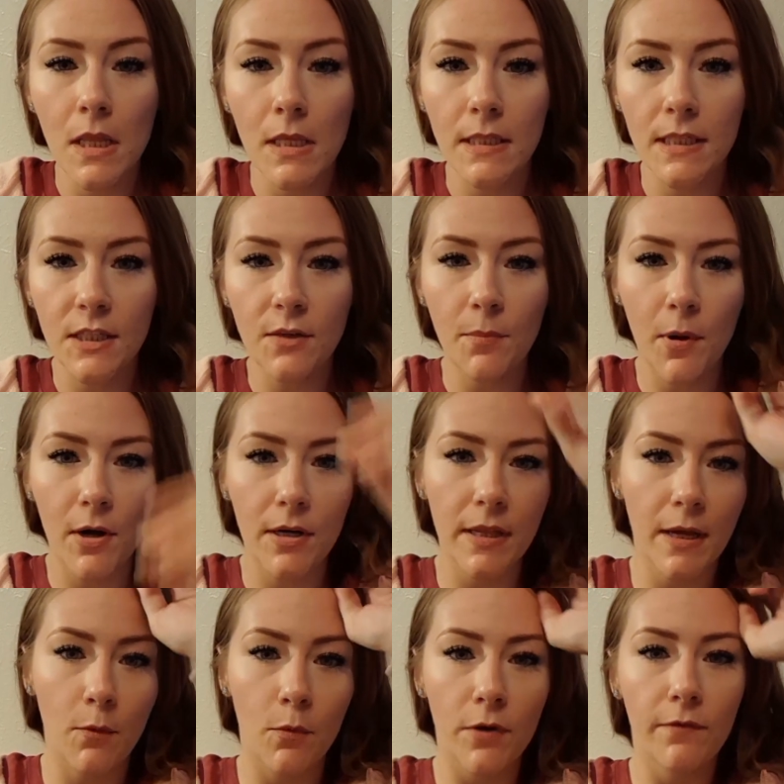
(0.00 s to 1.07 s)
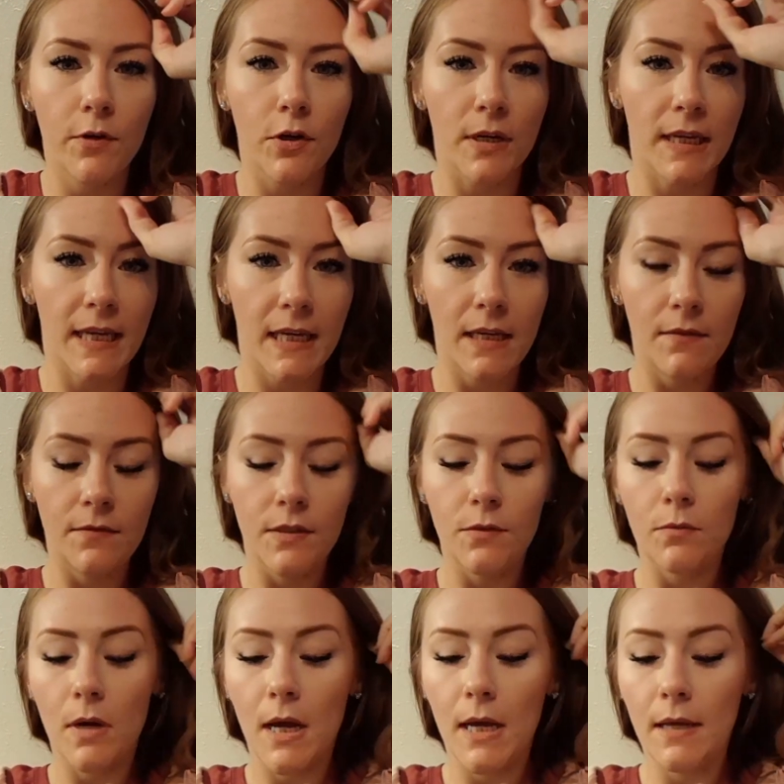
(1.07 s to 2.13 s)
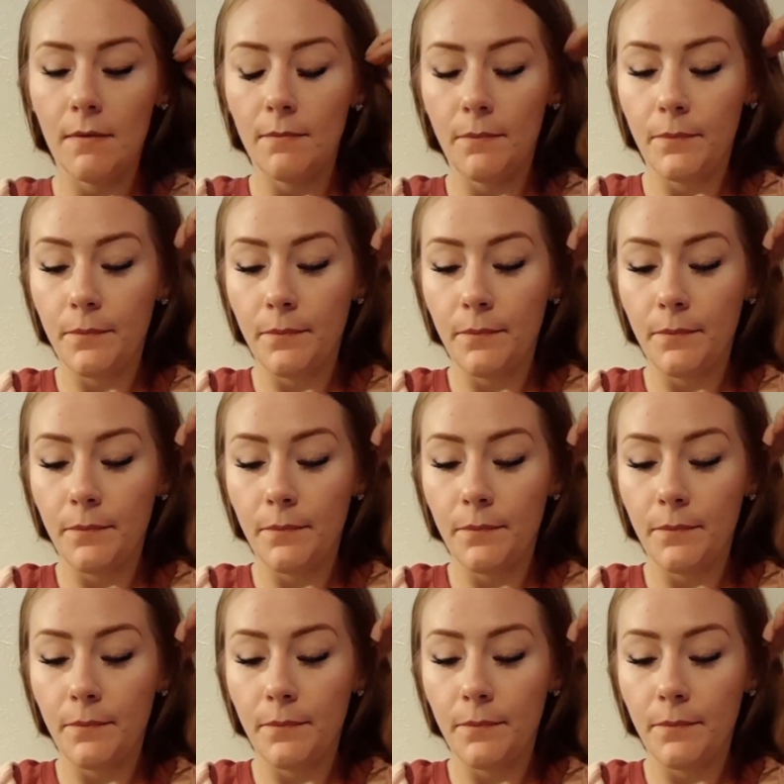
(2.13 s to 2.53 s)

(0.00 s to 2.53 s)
This is a part of like one of your gifts, right?